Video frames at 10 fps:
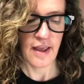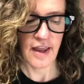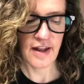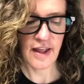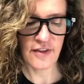
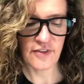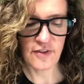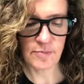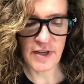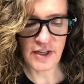and it has
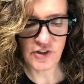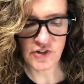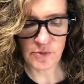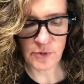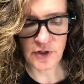this pink
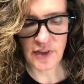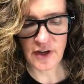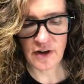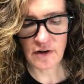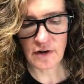shimmer in
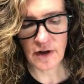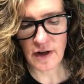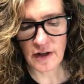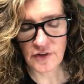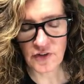there, and
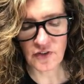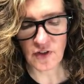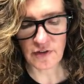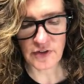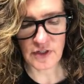I just
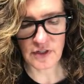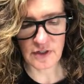love it.